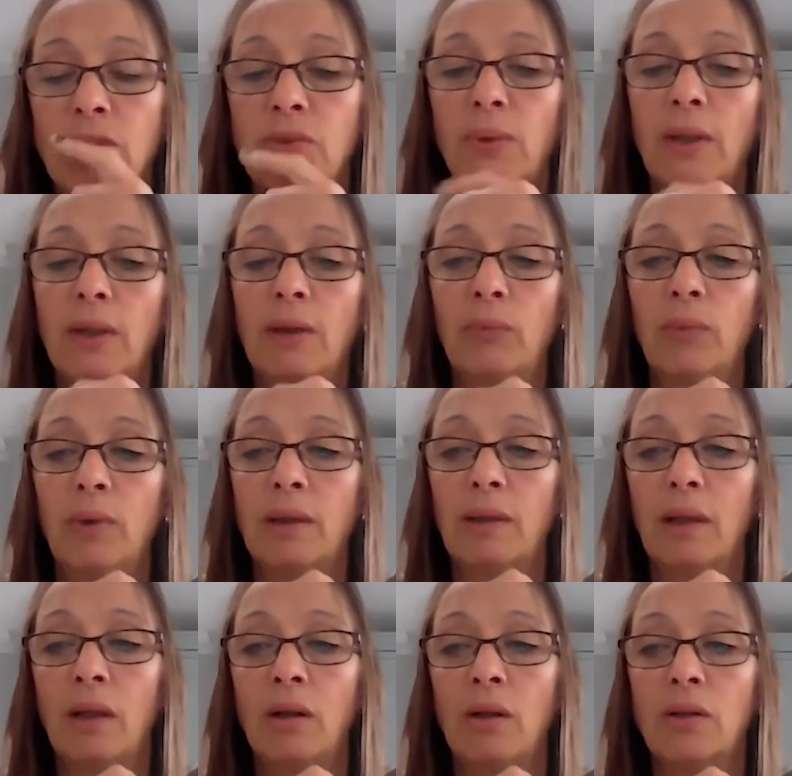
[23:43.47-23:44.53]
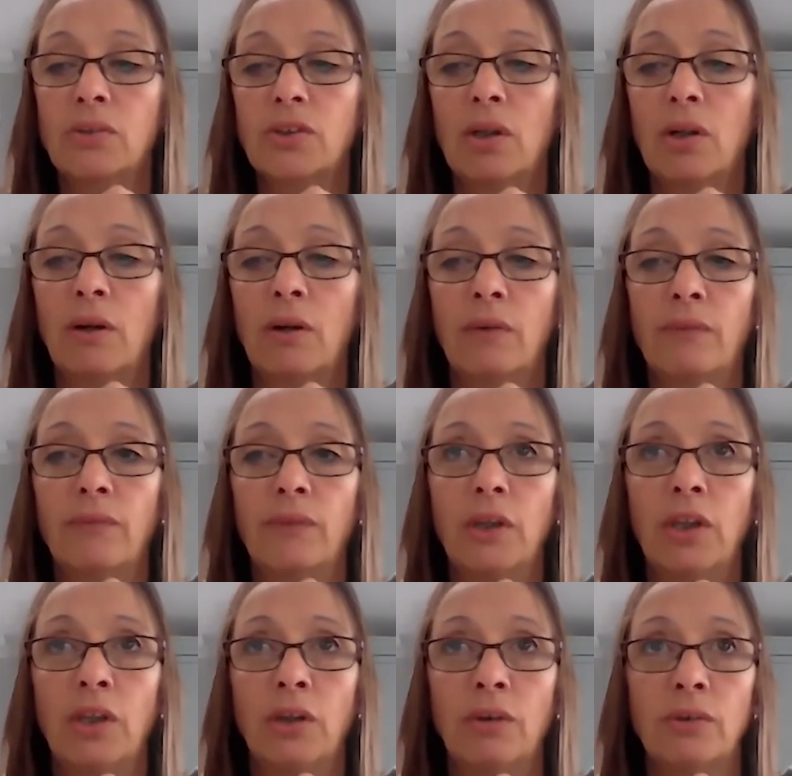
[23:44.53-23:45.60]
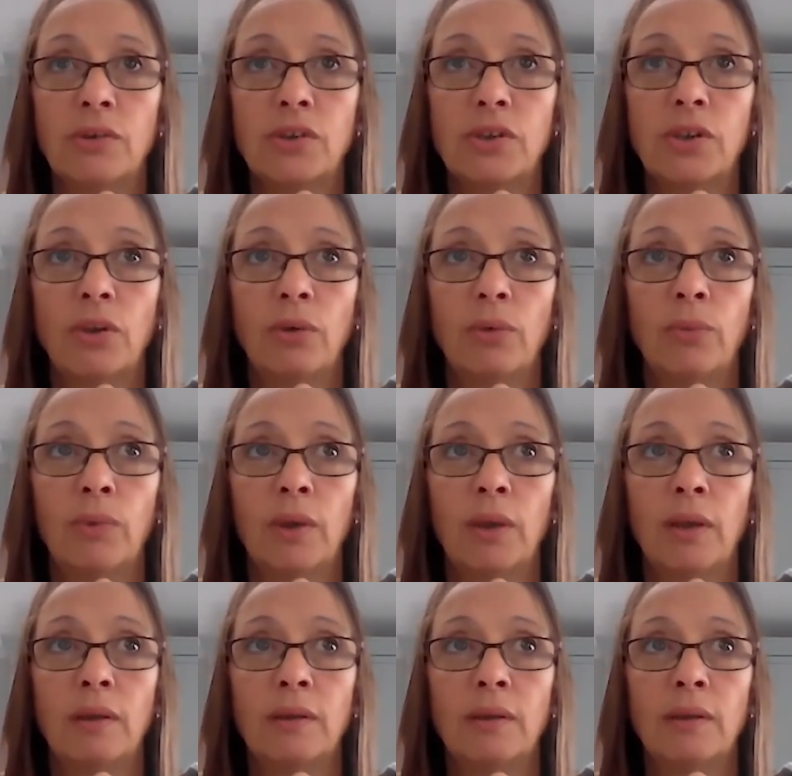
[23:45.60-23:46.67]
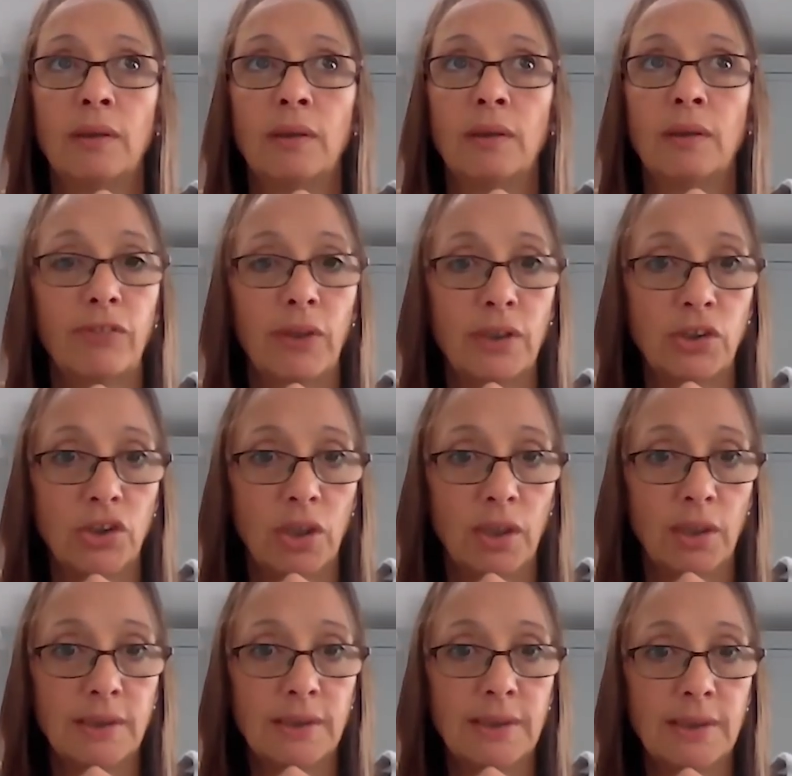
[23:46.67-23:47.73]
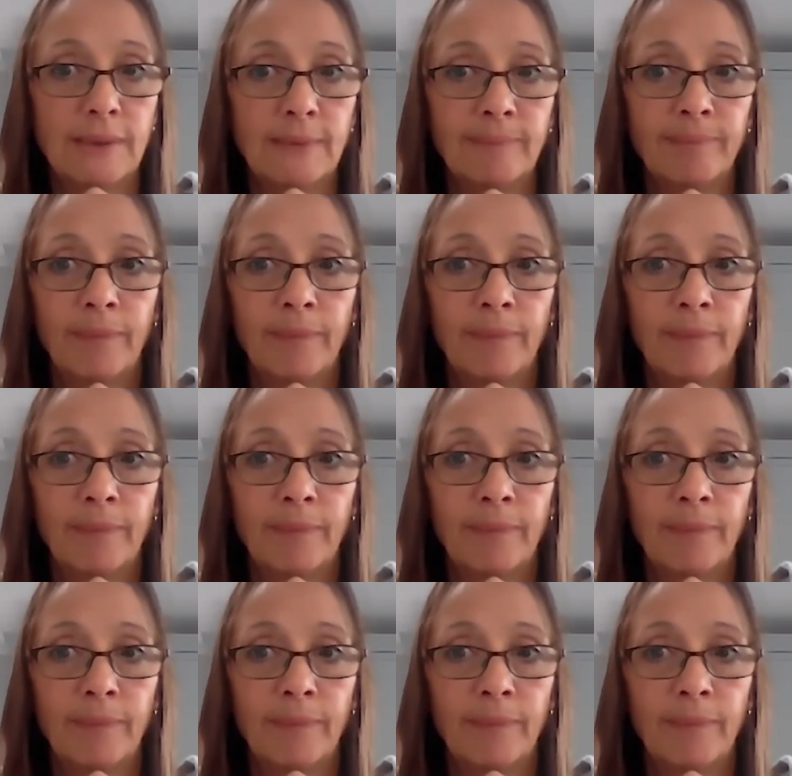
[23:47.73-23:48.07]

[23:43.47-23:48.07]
with a lot of youths who were disenfranchised,